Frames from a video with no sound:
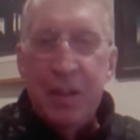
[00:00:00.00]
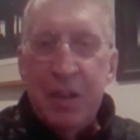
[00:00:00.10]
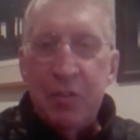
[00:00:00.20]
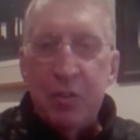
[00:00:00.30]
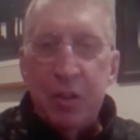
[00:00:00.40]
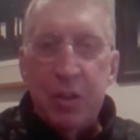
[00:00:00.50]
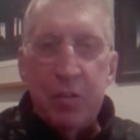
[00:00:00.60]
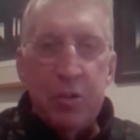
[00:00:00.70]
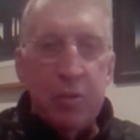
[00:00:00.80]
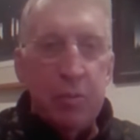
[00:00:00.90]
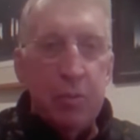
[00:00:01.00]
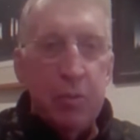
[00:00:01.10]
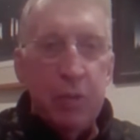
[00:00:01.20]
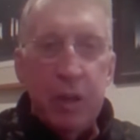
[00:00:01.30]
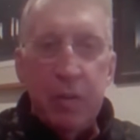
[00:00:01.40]
so I think we should
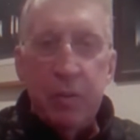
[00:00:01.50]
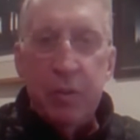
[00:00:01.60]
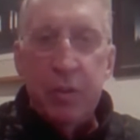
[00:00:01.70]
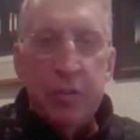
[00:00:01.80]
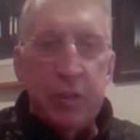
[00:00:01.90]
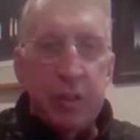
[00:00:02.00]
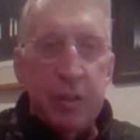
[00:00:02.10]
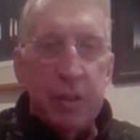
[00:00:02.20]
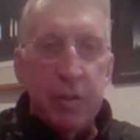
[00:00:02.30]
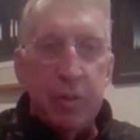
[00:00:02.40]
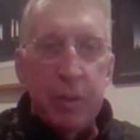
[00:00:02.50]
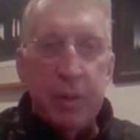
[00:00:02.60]
move on with this agreement